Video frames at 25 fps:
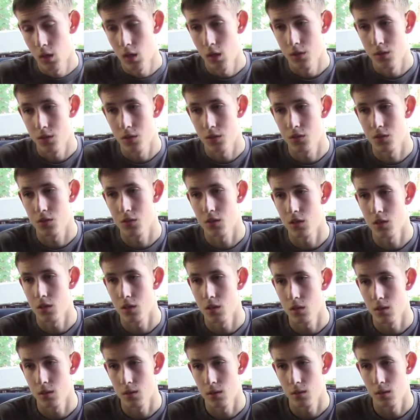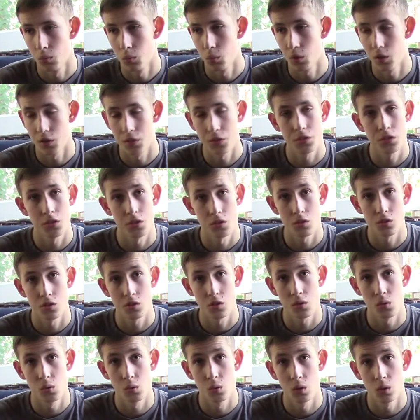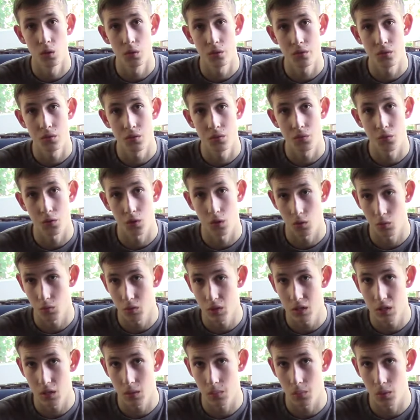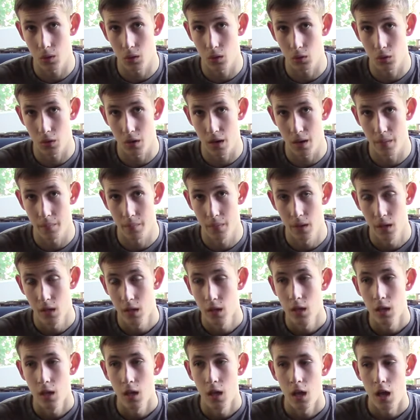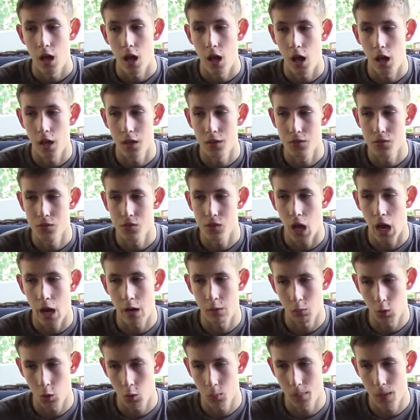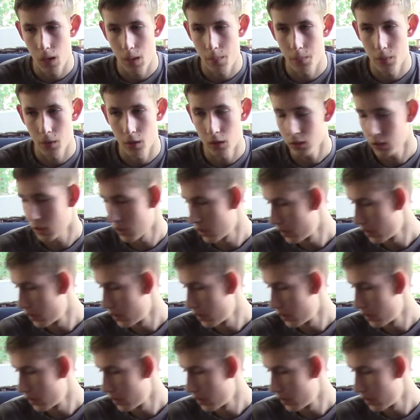to see with their schools for a reading program. And I wrote my book,